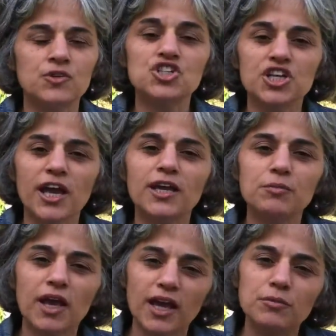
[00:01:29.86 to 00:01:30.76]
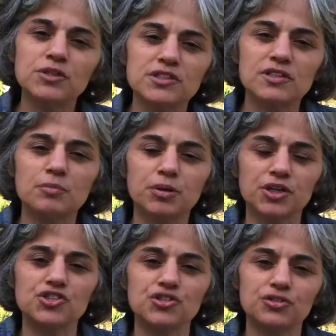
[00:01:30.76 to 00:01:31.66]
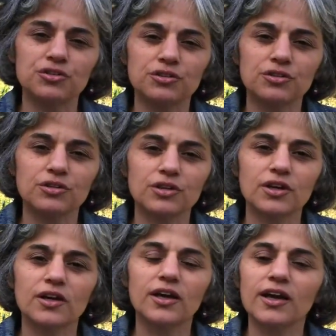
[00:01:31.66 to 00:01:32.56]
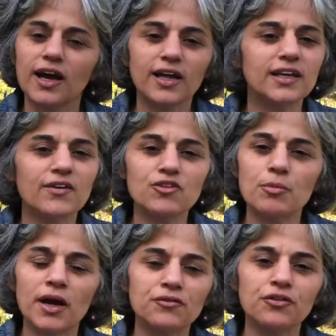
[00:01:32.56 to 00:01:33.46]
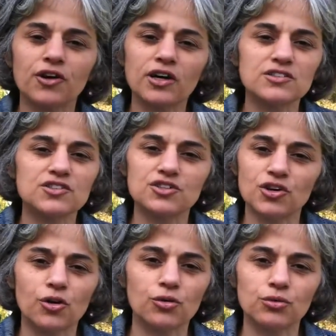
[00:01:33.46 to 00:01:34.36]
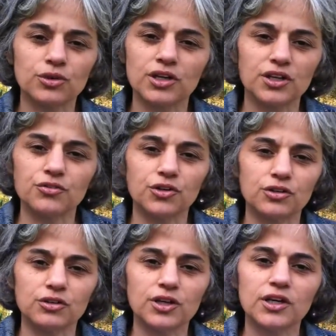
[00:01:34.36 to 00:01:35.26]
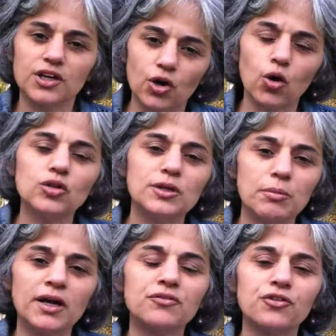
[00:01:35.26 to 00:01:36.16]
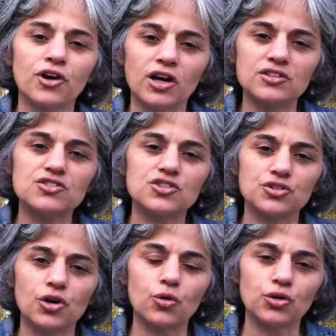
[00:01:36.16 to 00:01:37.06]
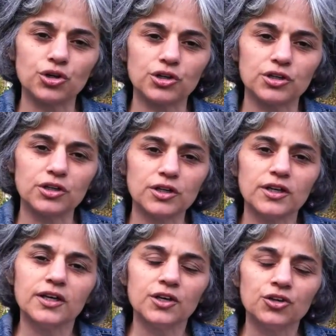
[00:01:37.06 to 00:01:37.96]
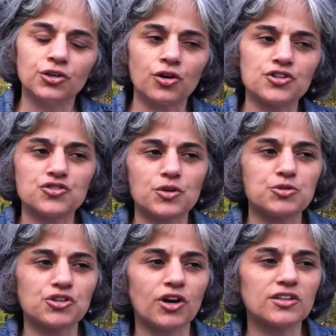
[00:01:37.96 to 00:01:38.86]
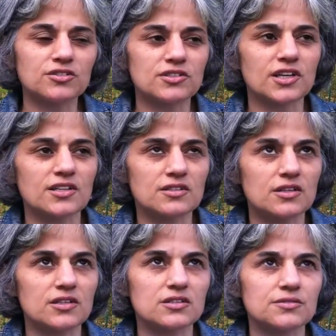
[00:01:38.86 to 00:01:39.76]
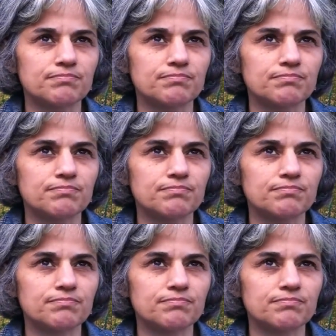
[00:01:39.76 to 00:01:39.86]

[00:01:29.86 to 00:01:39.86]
shame came into the picture. God never meant for us to know. He only meant for us to know good. You know, the scripture also says this: